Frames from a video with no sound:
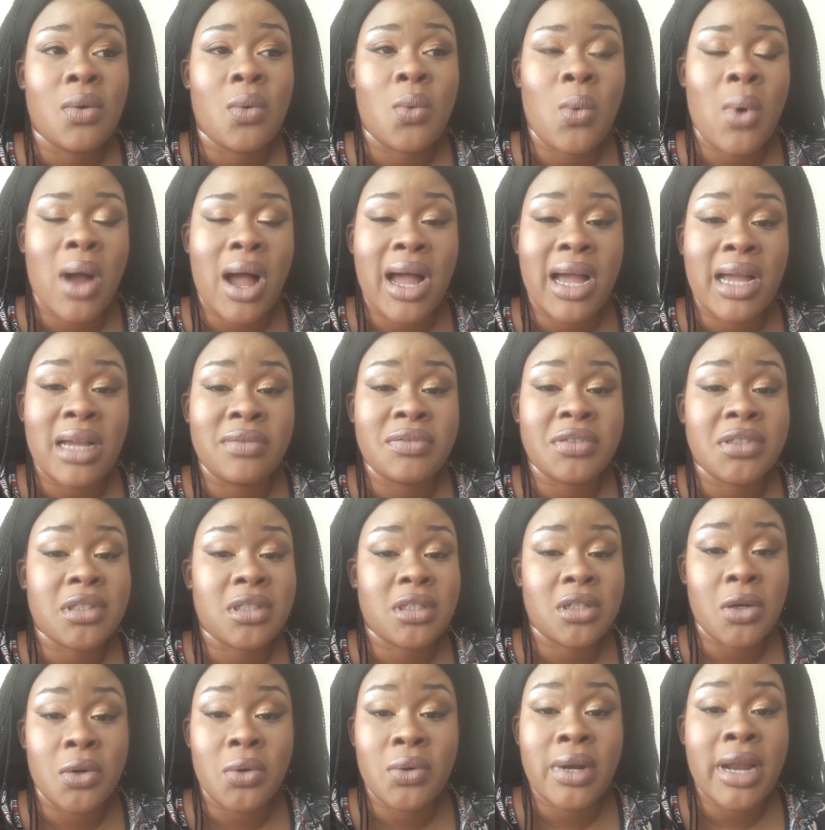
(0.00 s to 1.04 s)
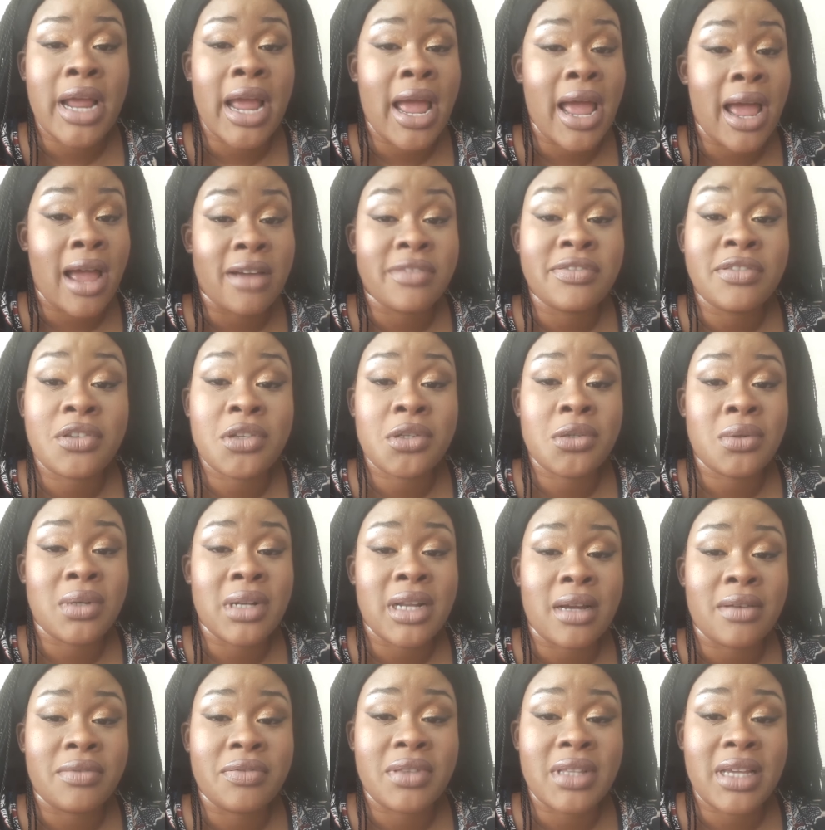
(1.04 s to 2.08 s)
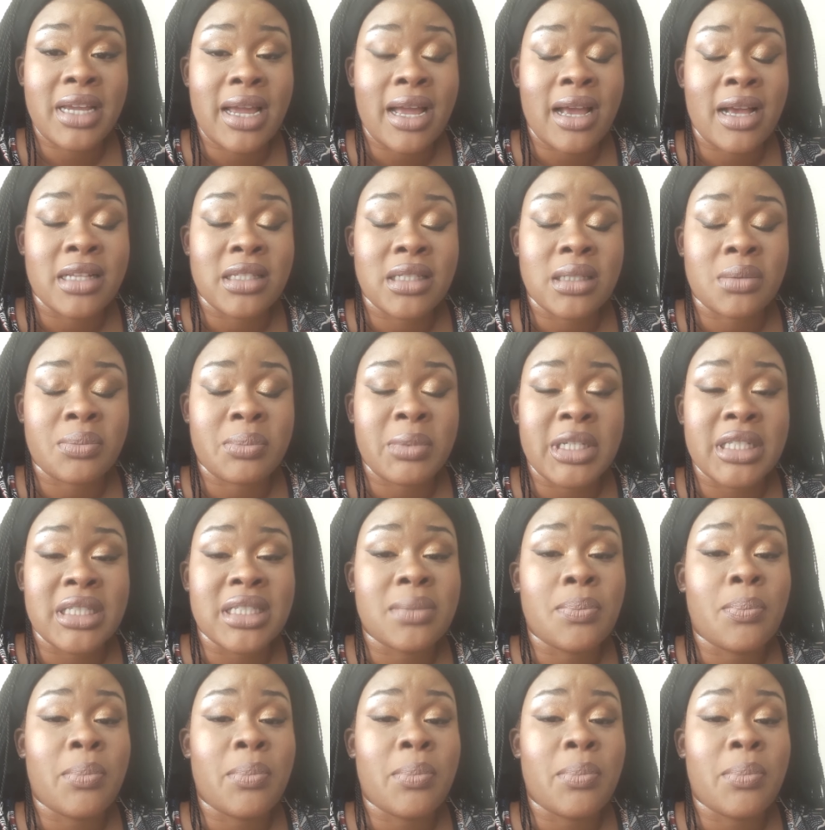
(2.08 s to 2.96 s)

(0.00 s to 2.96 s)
Wives don't have to love their husbands,